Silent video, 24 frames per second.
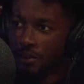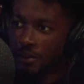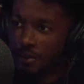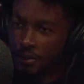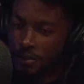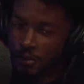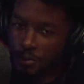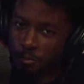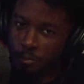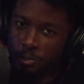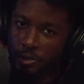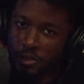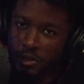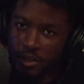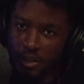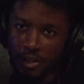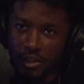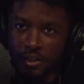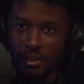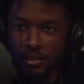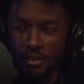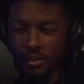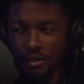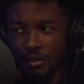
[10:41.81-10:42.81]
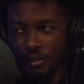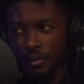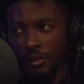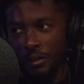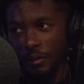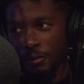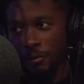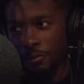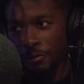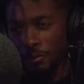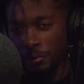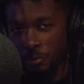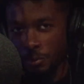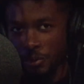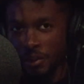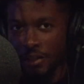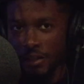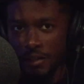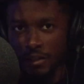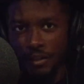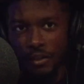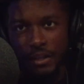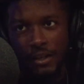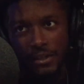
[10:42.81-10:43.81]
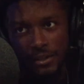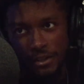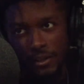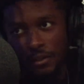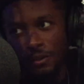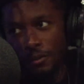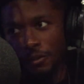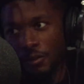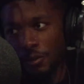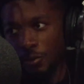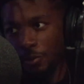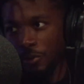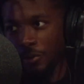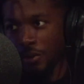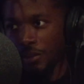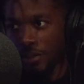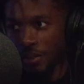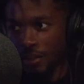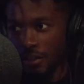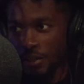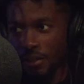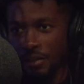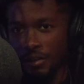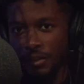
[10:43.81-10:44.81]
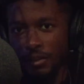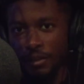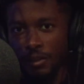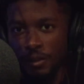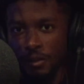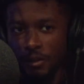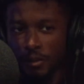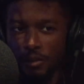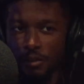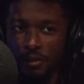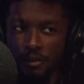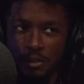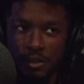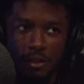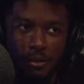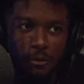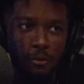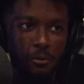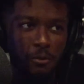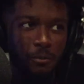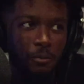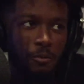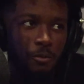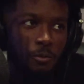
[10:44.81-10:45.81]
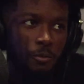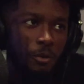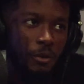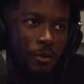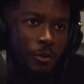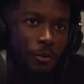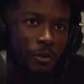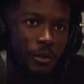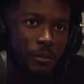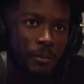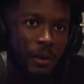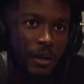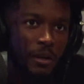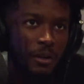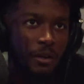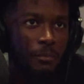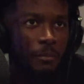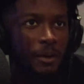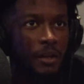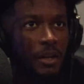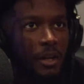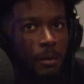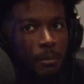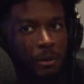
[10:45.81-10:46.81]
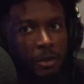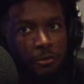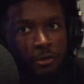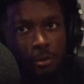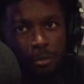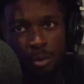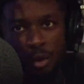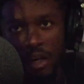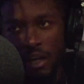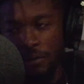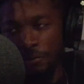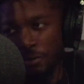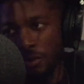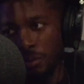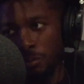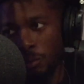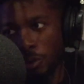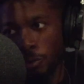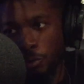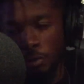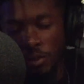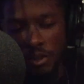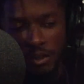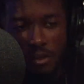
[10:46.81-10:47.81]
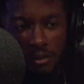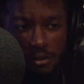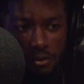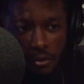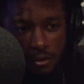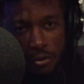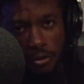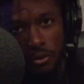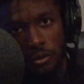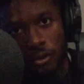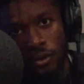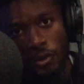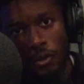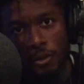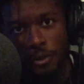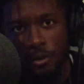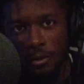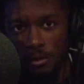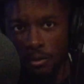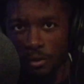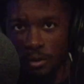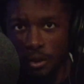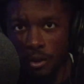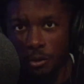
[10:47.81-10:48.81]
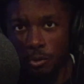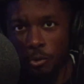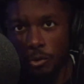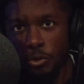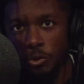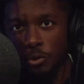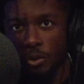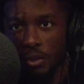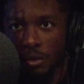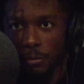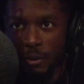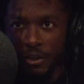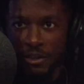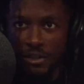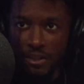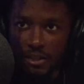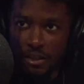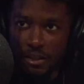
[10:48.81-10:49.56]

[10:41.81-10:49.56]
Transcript: This is some real shit, you know. We selling our soul to an extent. So whether it might not be for profit, but we still, you know, when you think about